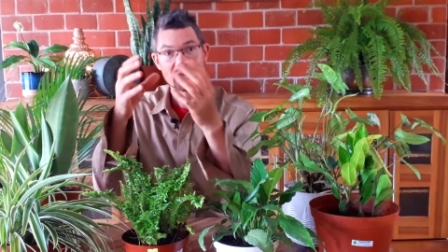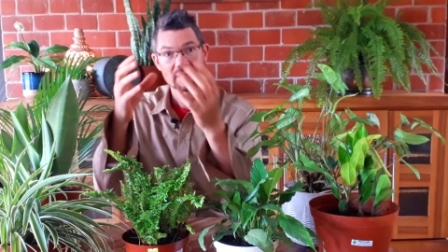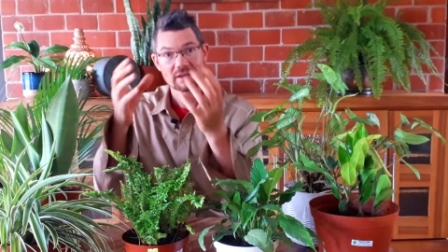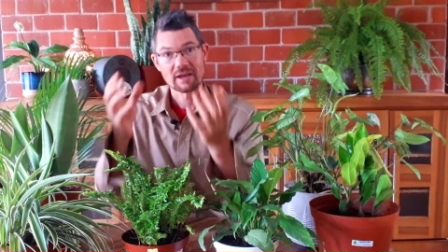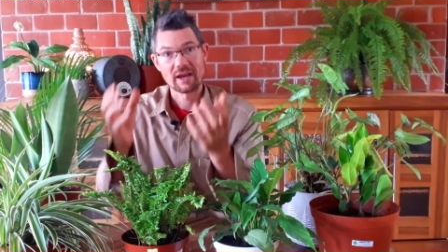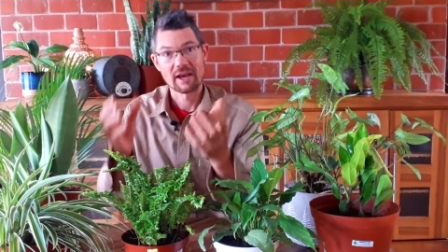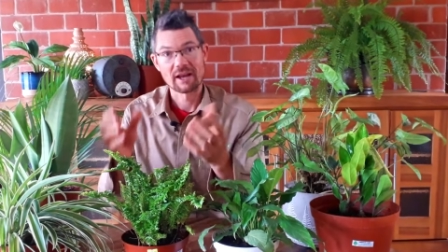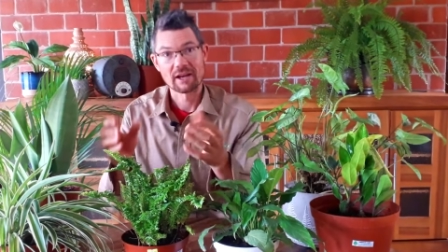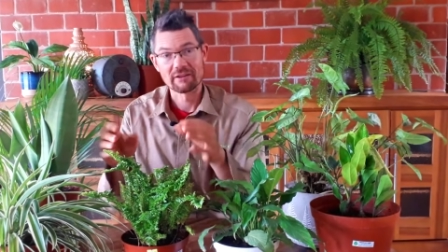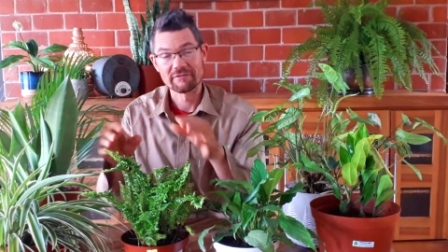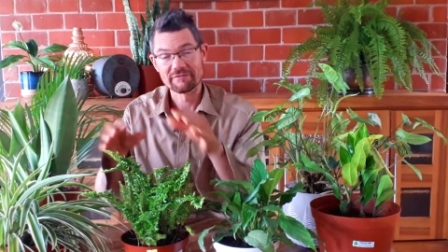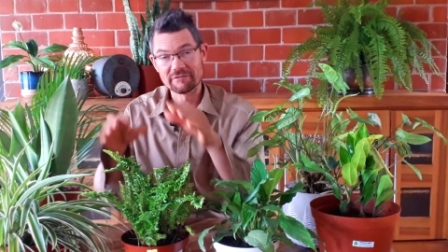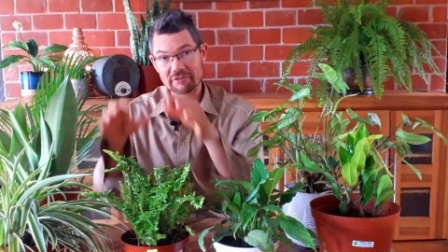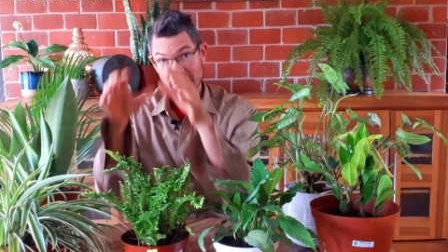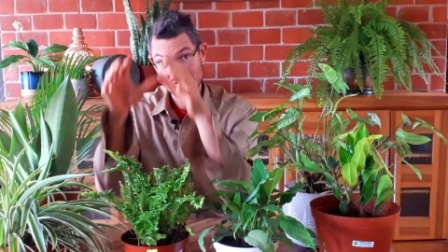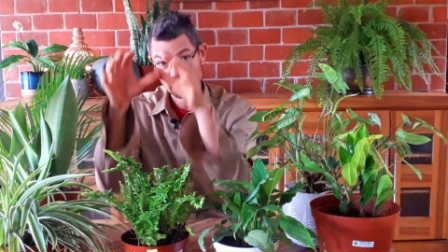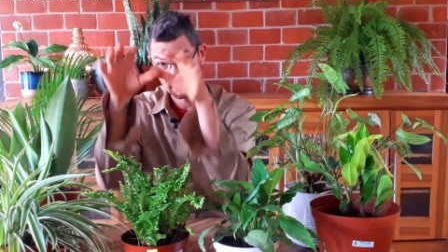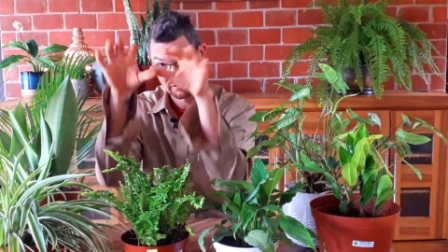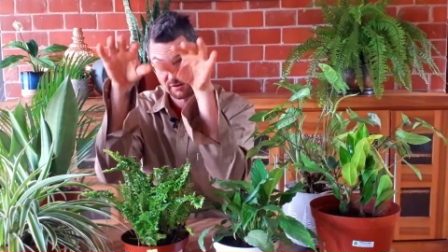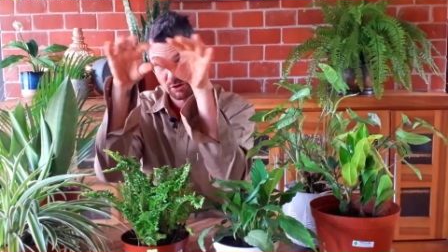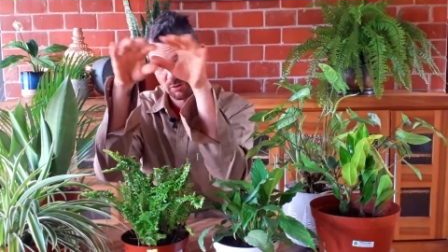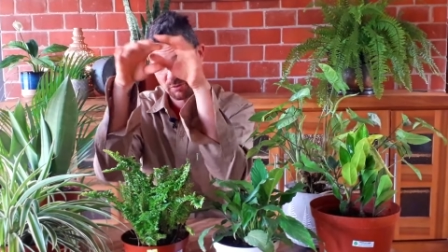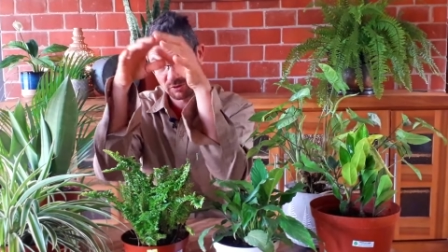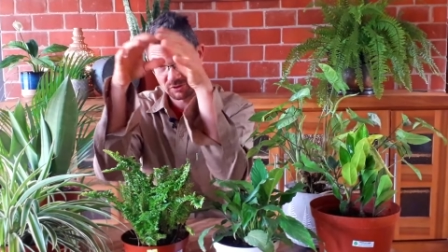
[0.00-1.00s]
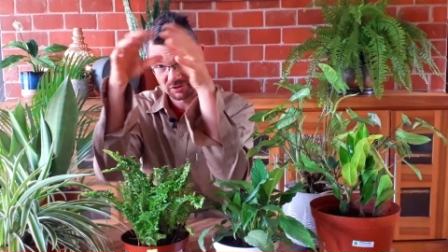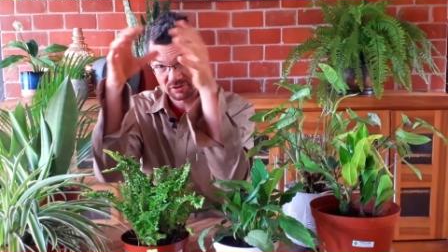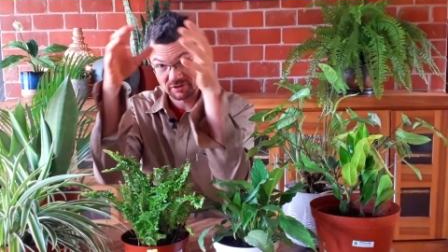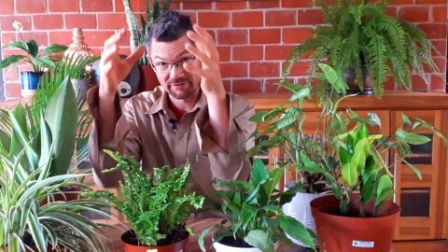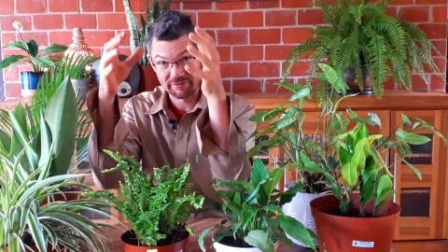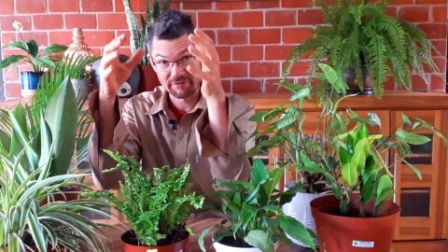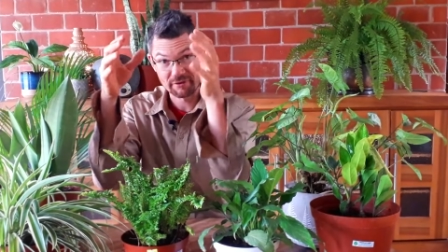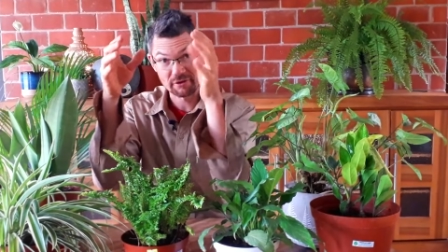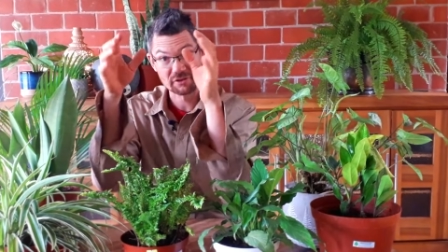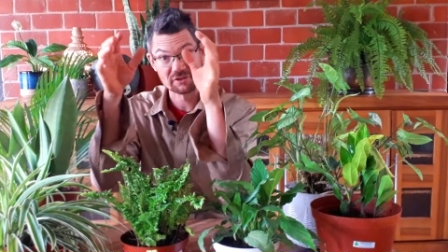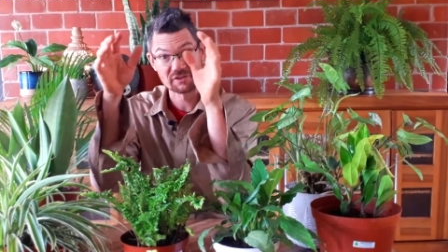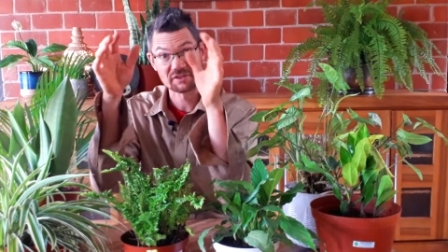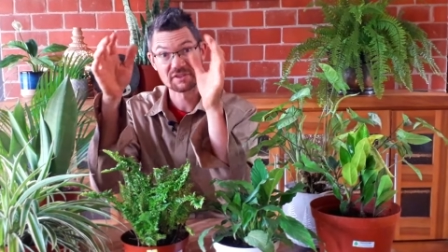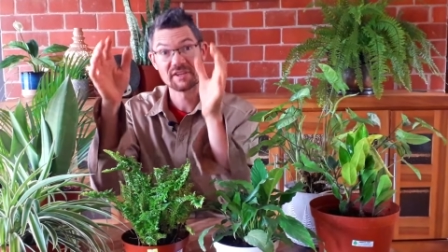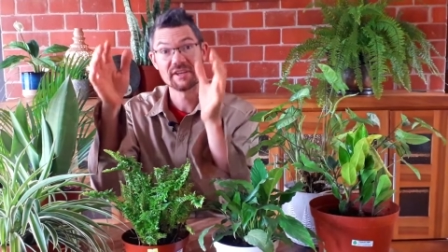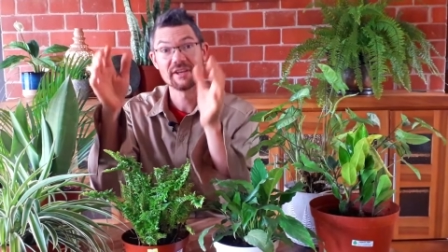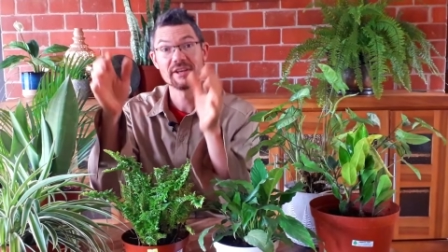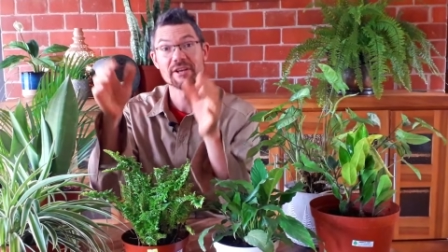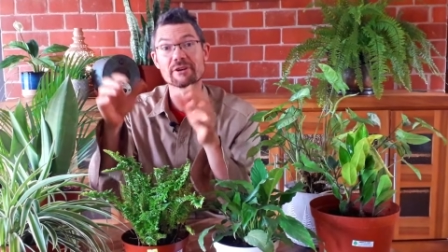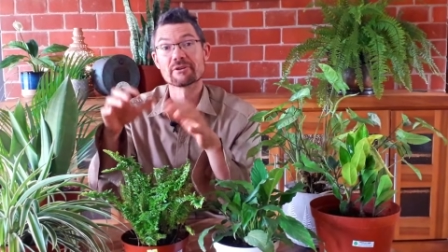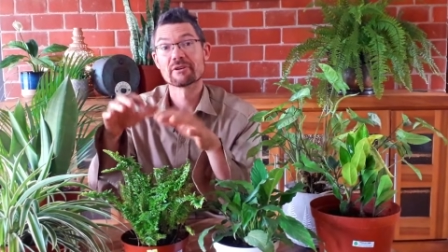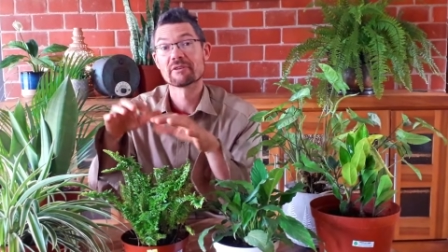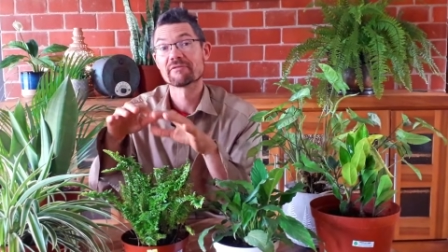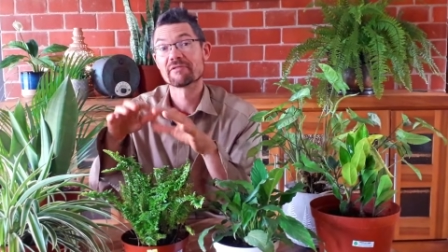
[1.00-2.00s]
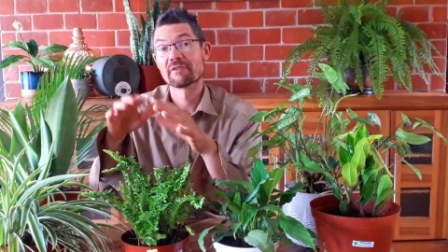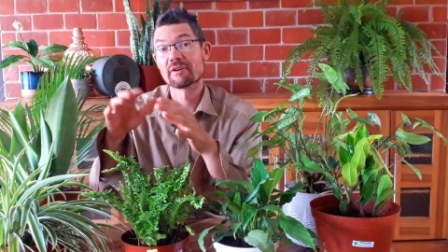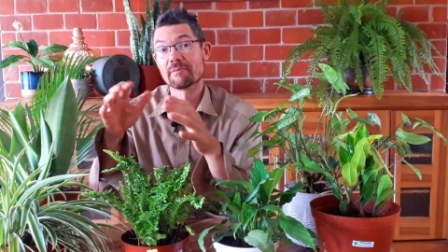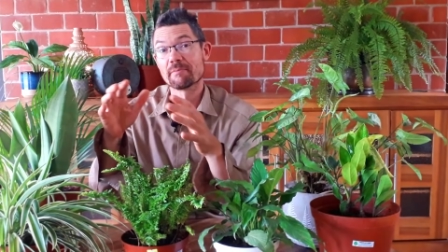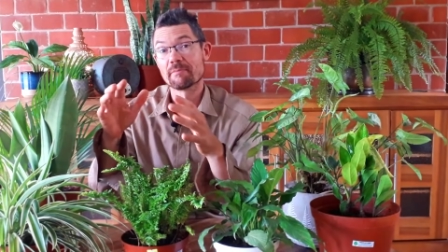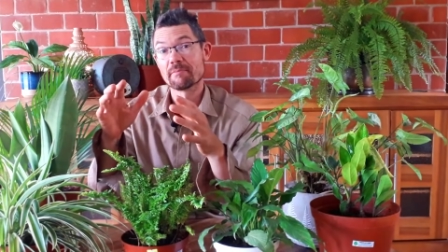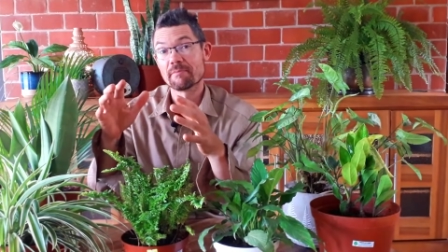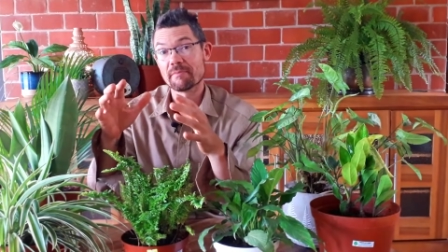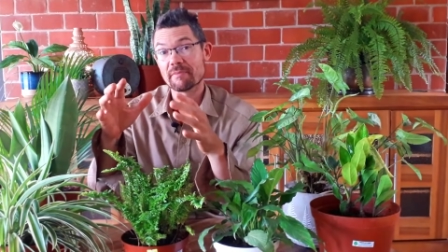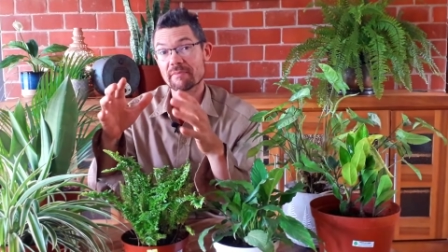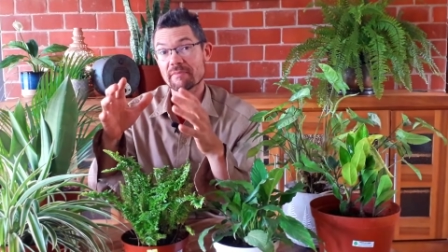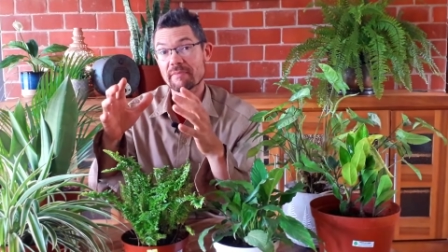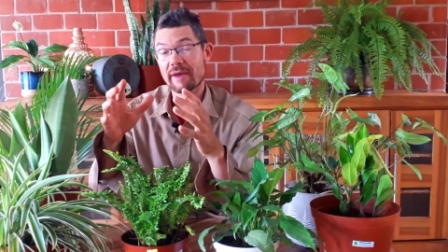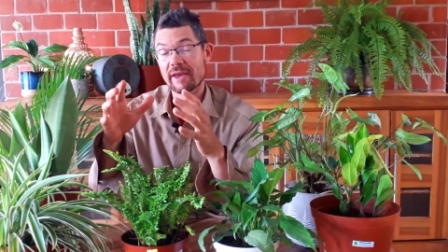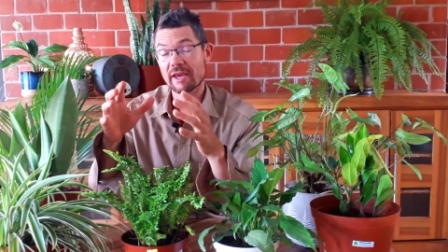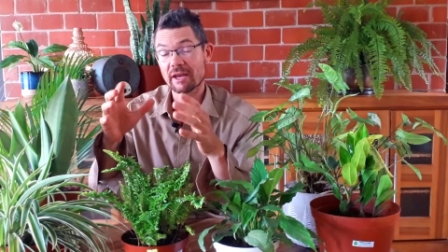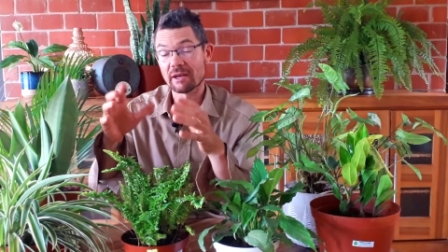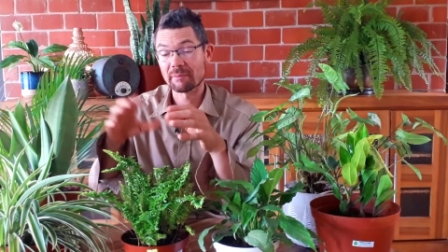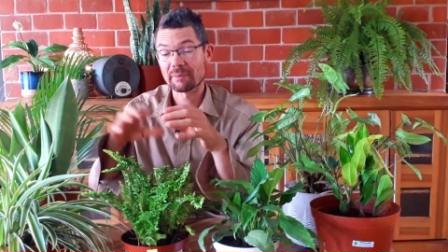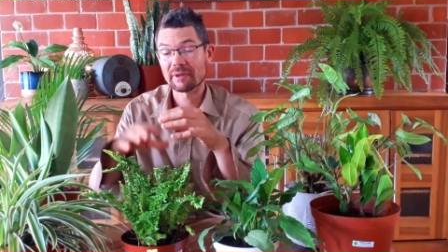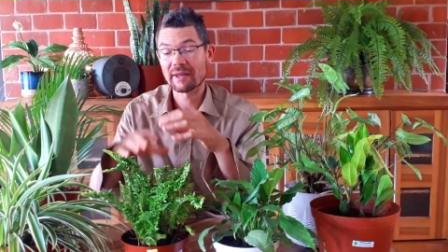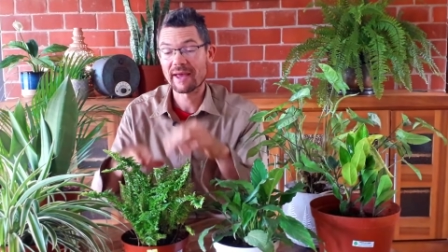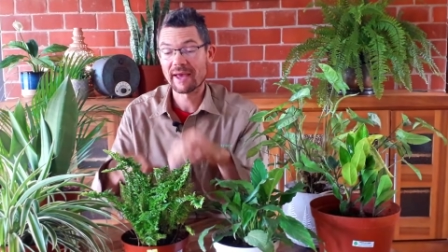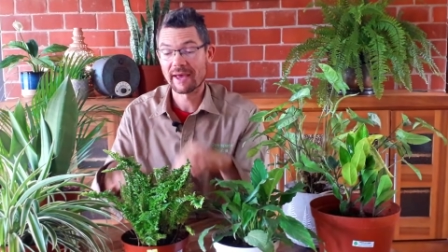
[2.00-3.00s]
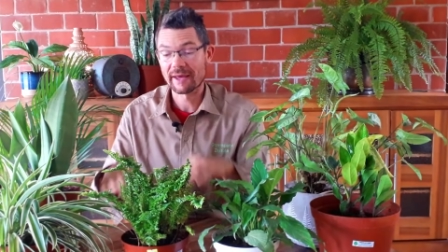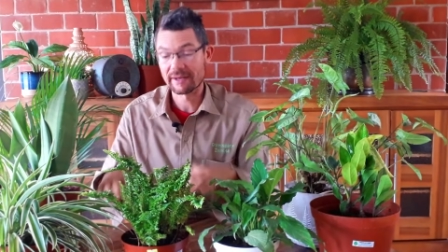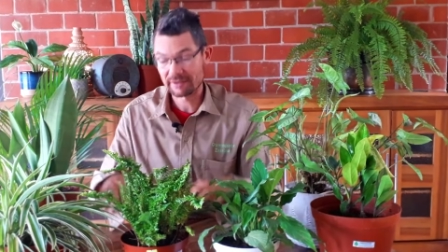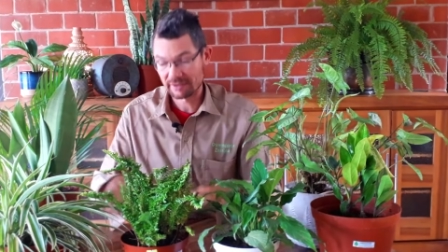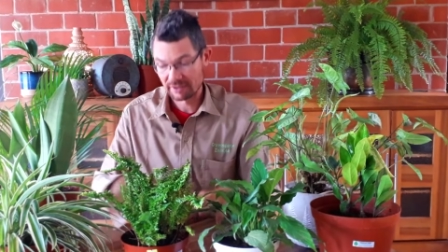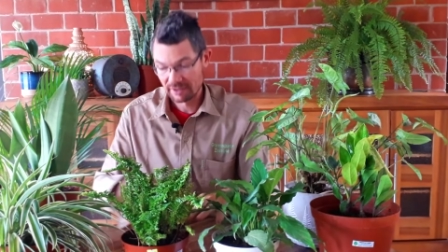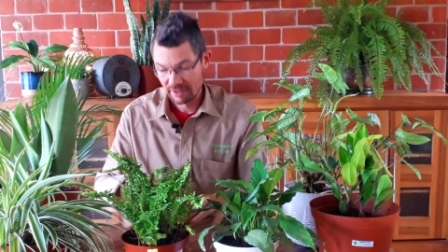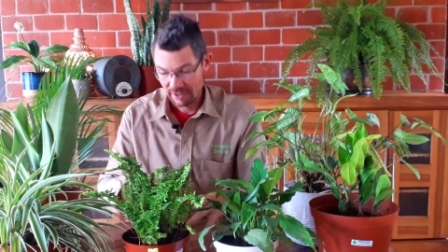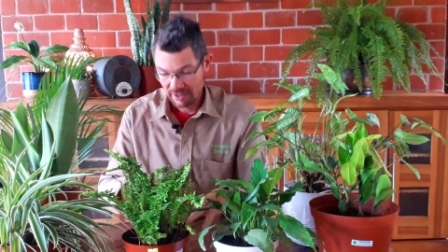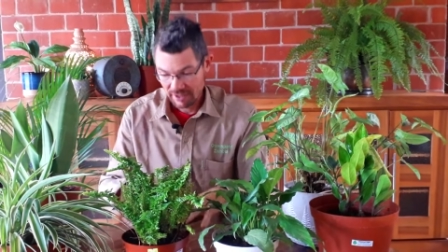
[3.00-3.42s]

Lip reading: kind of look as almost the first tier of the main plant,